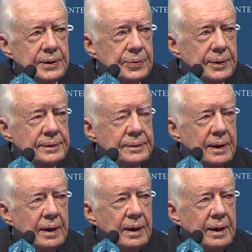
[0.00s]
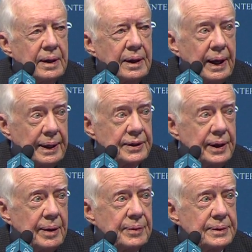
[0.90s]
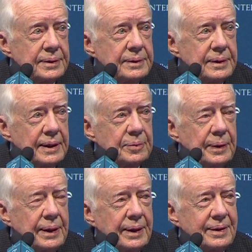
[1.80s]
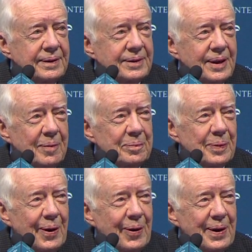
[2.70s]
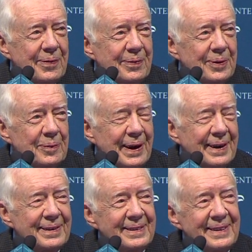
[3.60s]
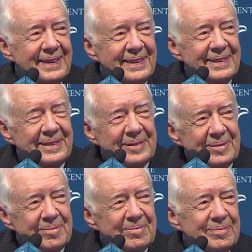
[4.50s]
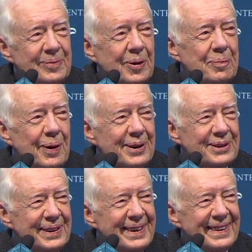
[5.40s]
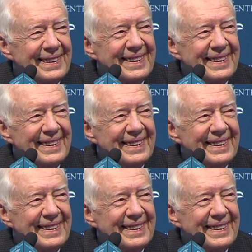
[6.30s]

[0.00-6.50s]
Israel and its neighbors. That's been the top priority for my foreign policy